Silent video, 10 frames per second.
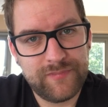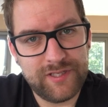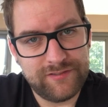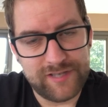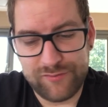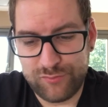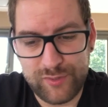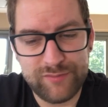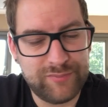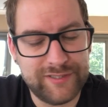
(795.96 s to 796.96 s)
It sounds
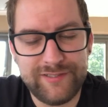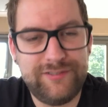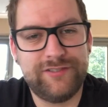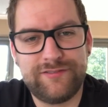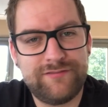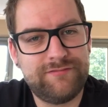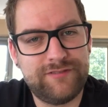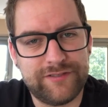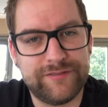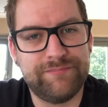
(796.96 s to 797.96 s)
weird, but it just
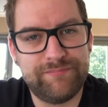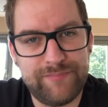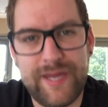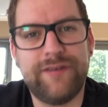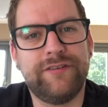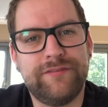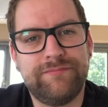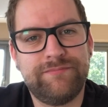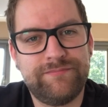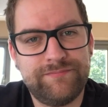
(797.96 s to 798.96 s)
doesn't matter.
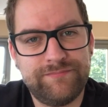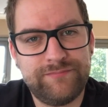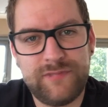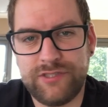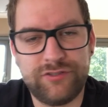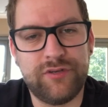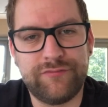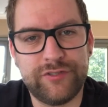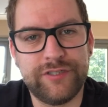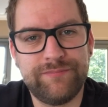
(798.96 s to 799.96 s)
Just go
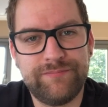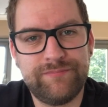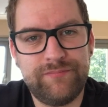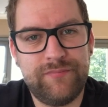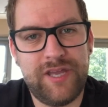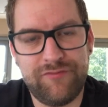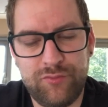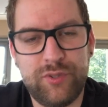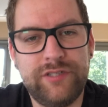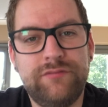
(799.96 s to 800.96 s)
for it.
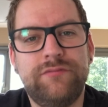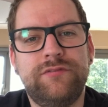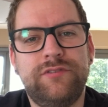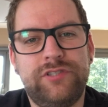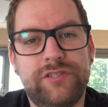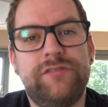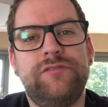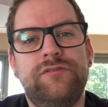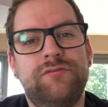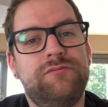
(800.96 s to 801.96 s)
Everyone, just
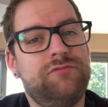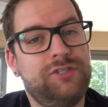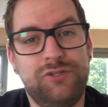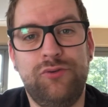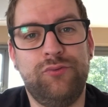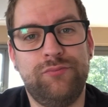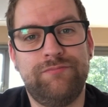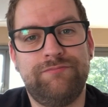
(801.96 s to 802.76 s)
do.